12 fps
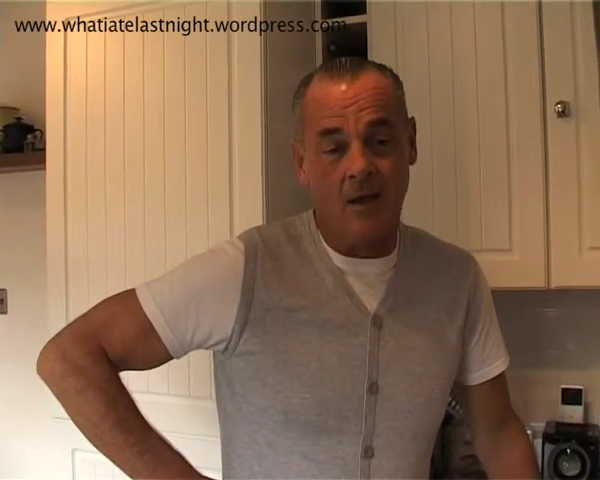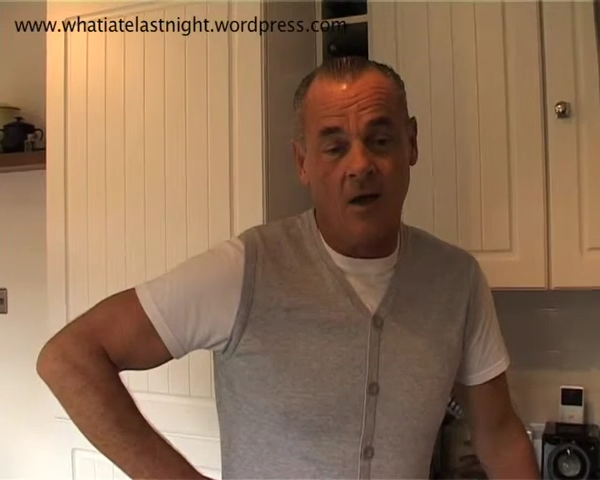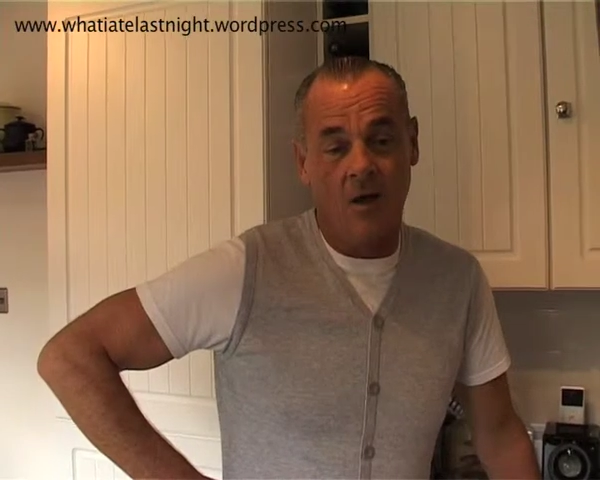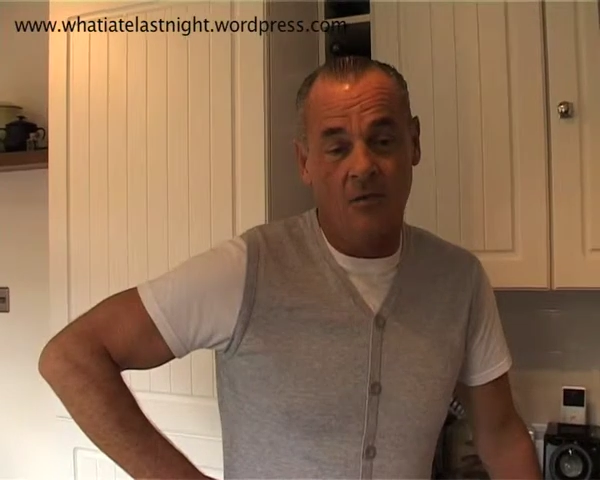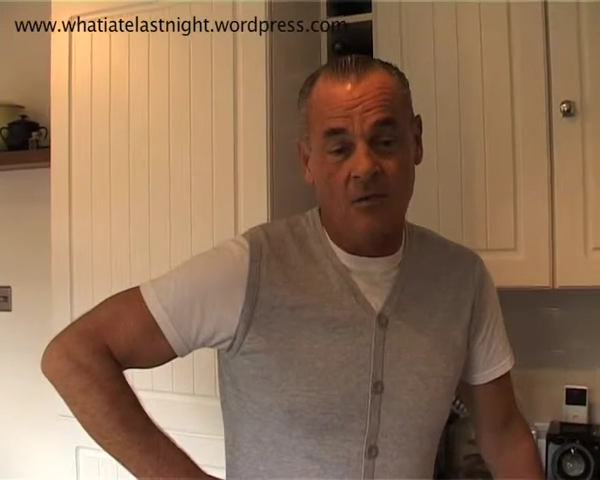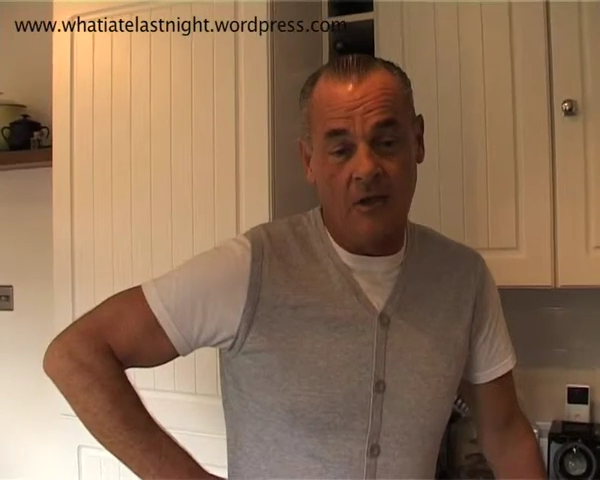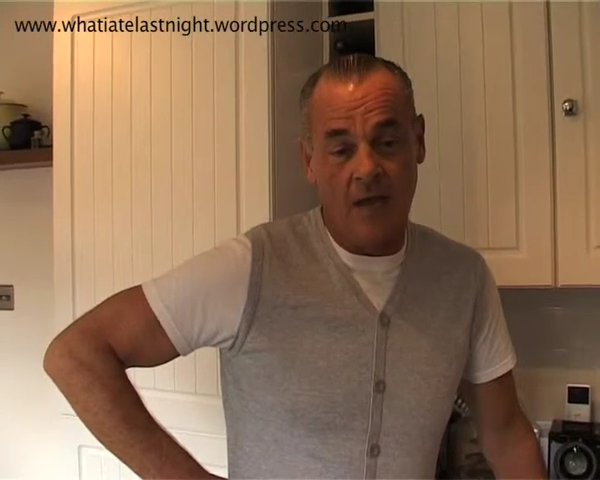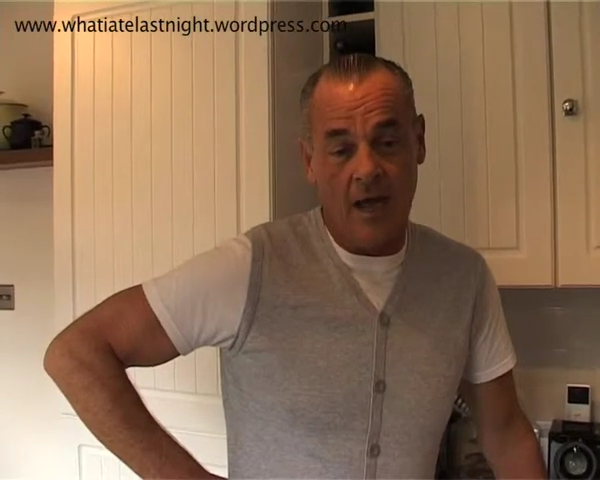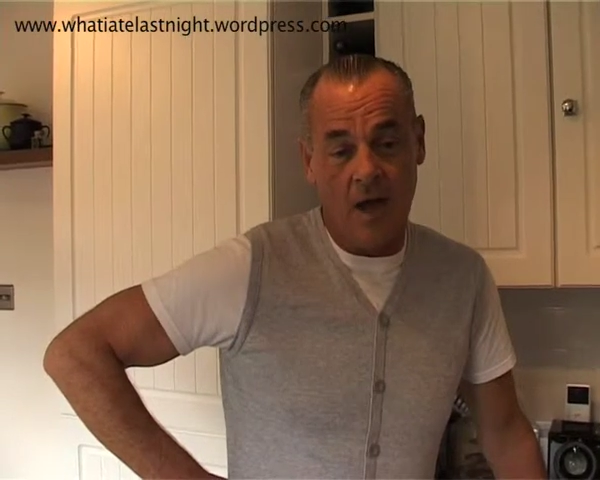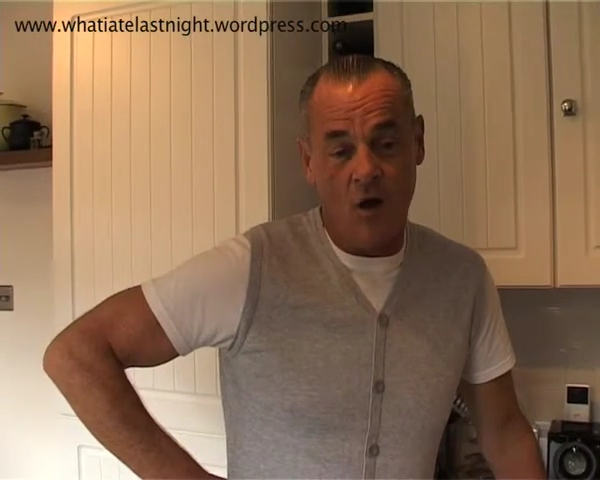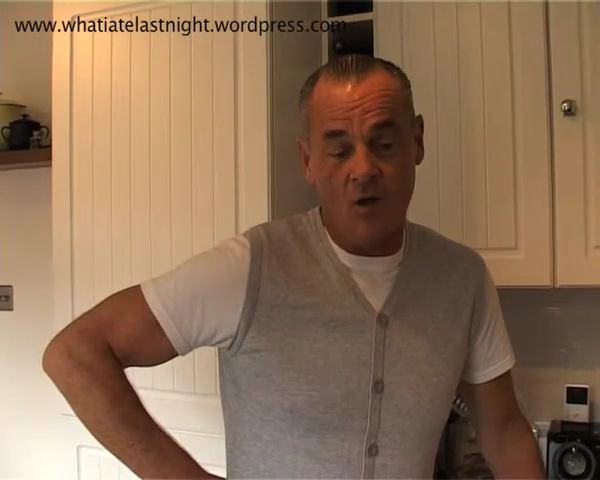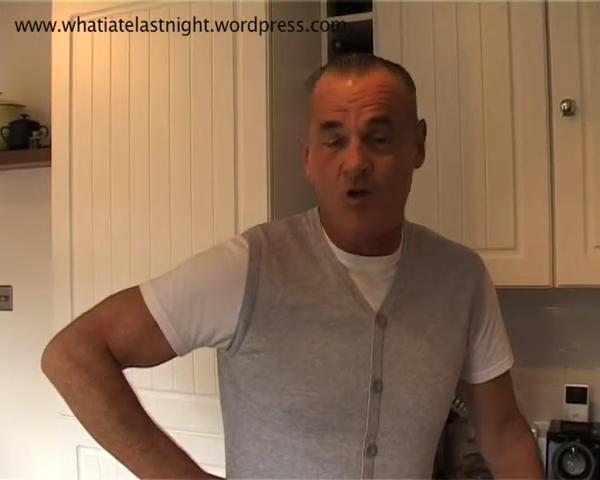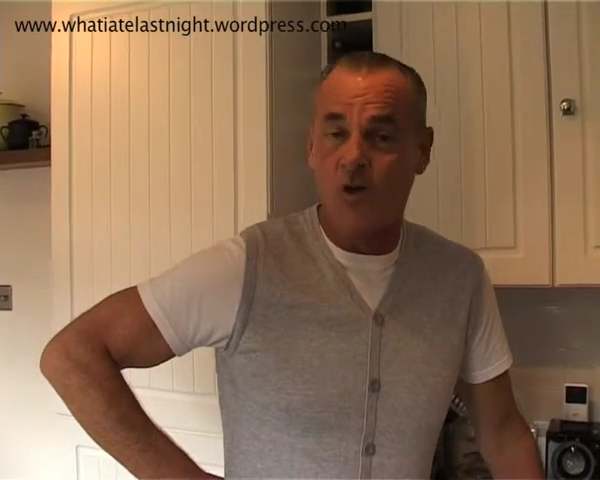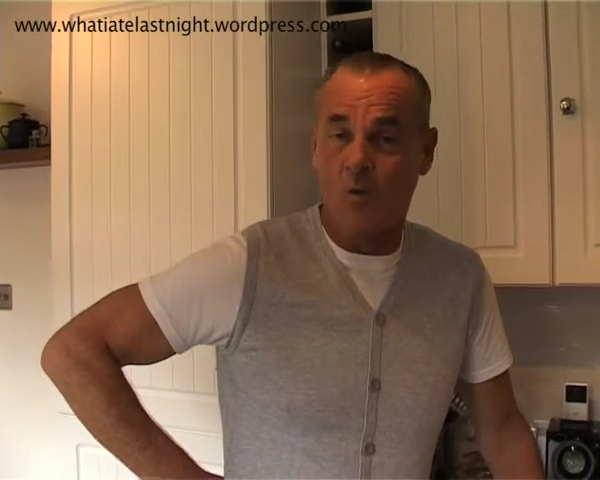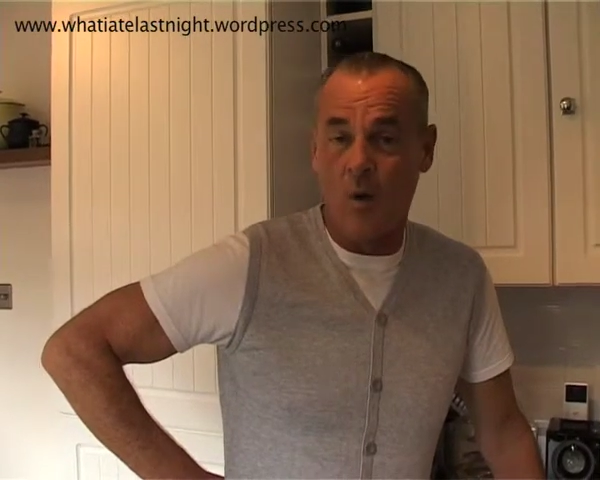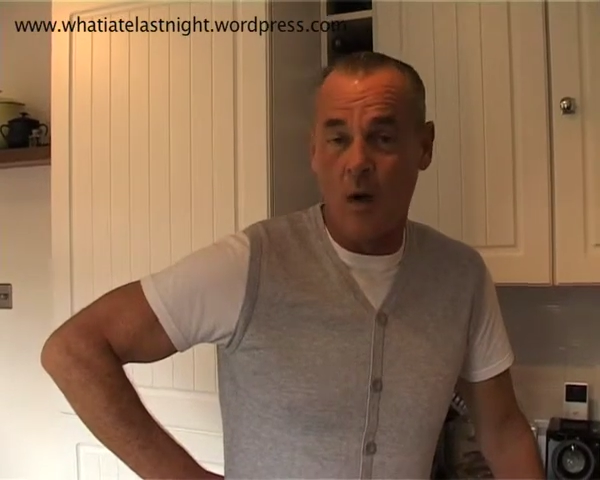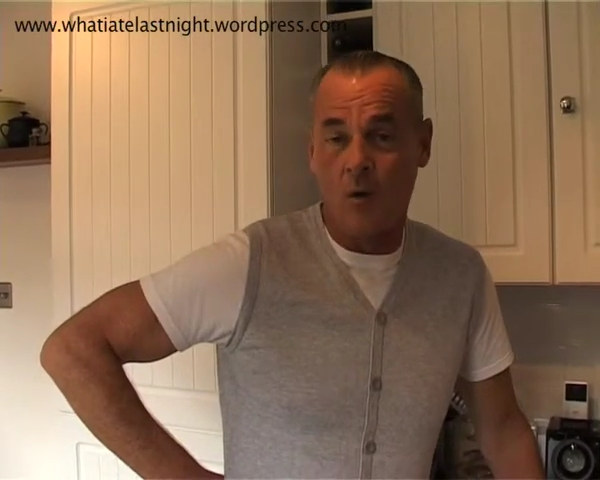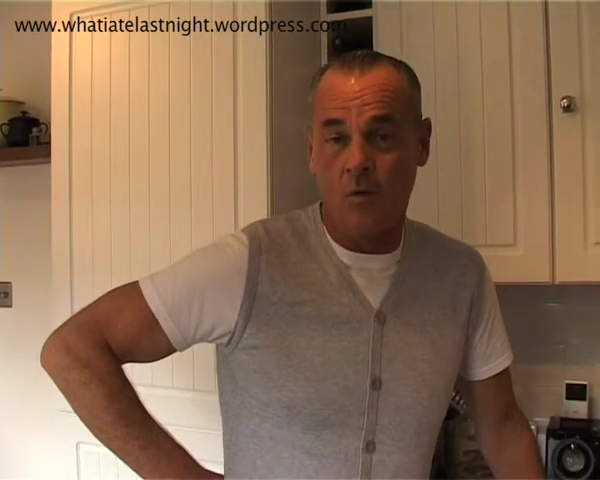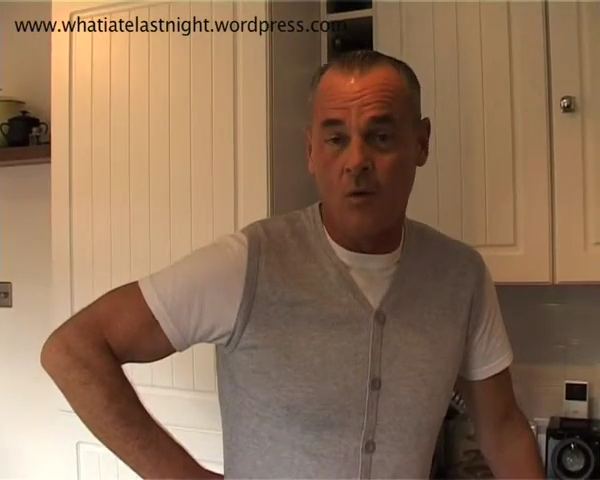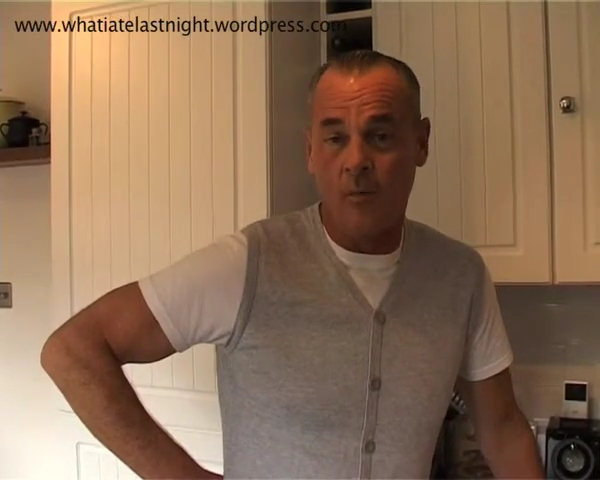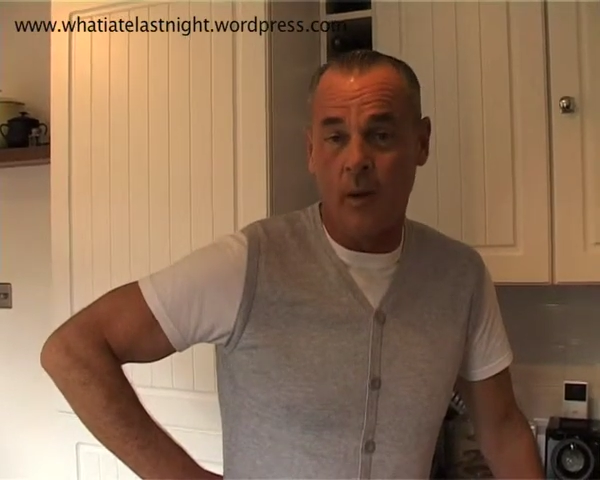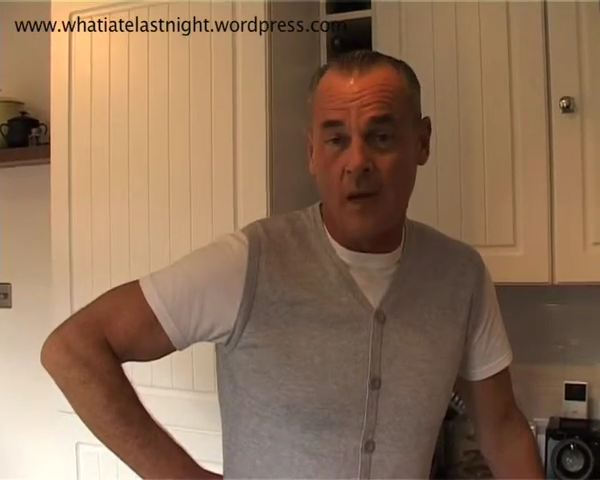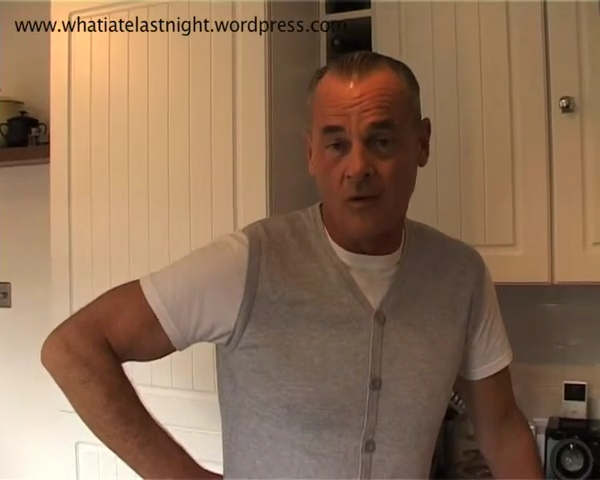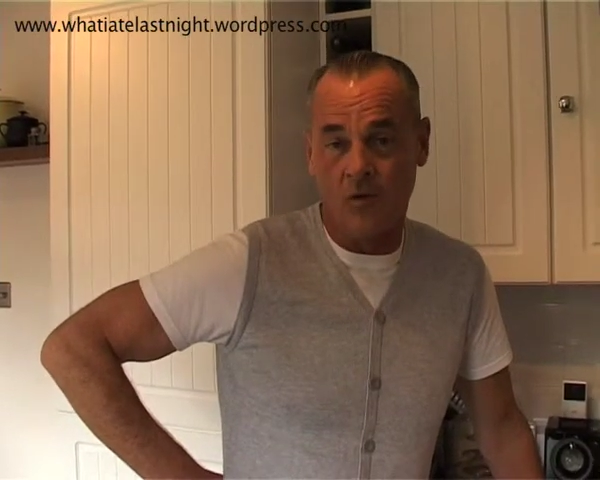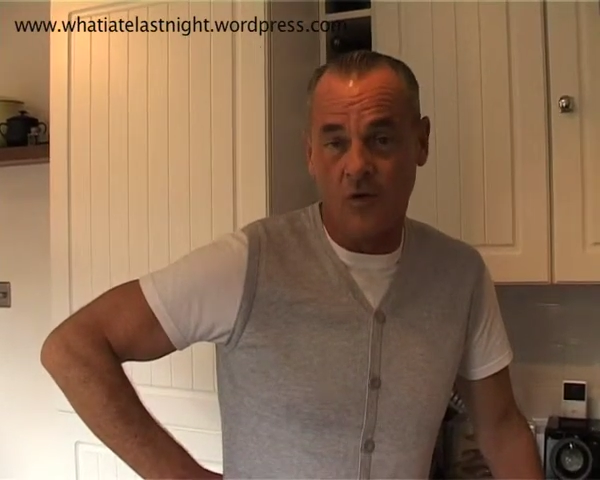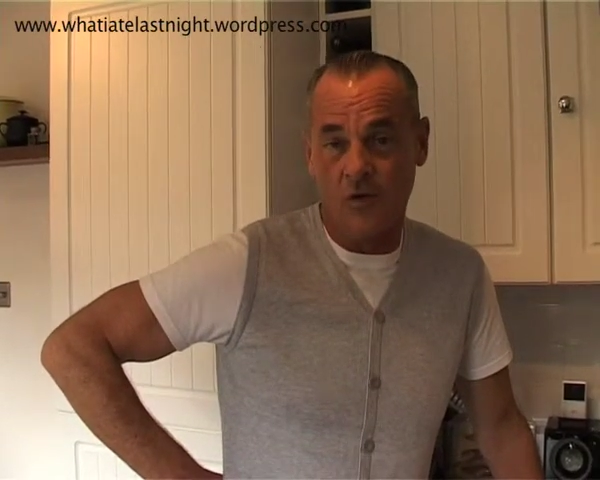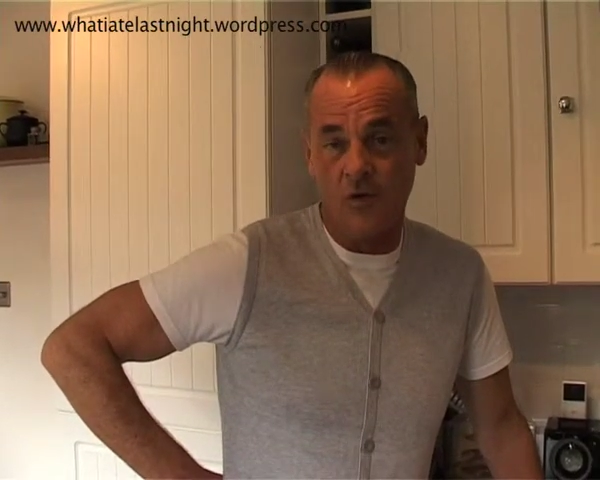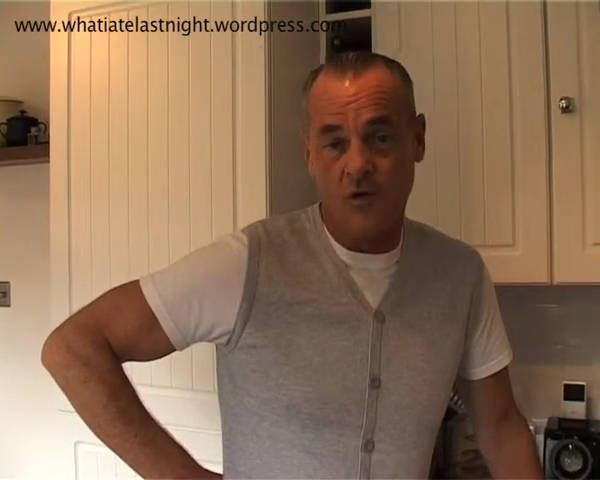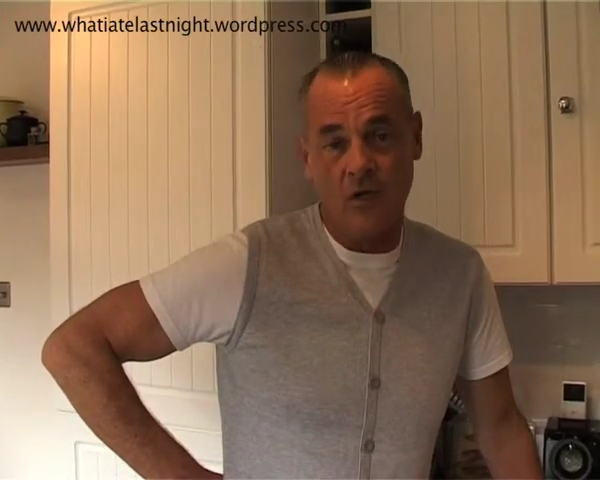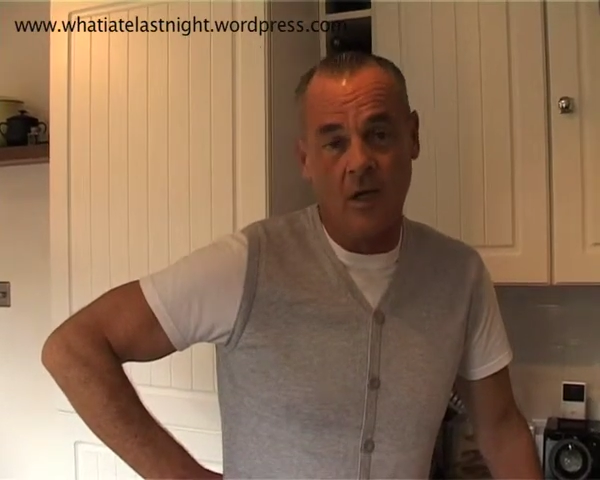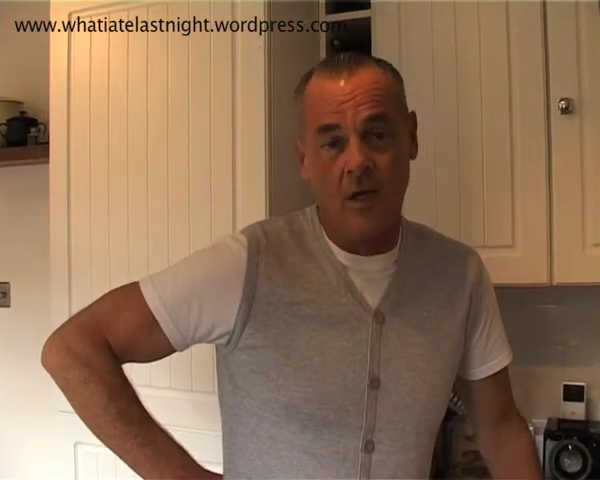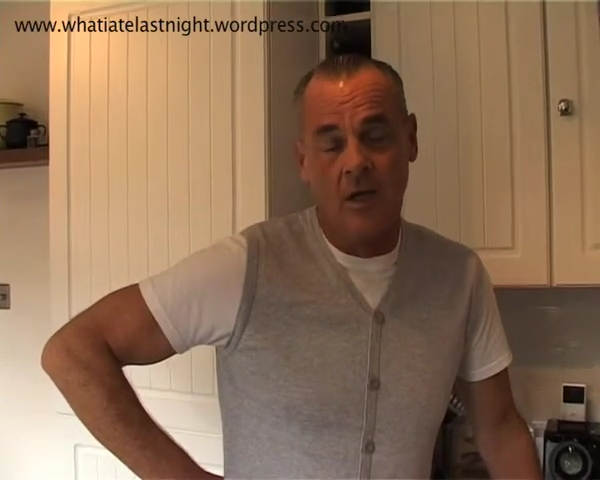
after that I shot one called The Blunderers,